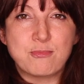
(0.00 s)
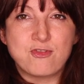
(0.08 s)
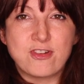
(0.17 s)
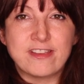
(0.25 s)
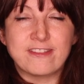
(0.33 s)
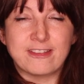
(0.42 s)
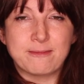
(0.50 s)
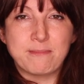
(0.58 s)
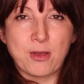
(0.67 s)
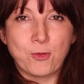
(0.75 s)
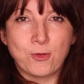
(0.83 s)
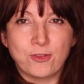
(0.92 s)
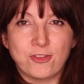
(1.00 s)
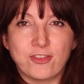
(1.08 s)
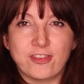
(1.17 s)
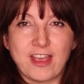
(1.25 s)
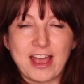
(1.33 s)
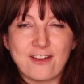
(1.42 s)

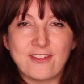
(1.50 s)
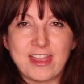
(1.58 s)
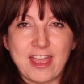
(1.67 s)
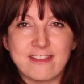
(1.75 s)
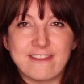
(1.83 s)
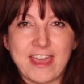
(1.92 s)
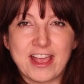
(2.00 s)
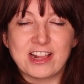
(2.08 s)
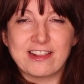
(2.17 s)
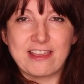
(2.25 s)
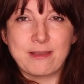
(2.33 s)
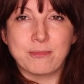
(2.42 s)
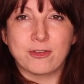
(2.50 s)
predisposed to having ADHD,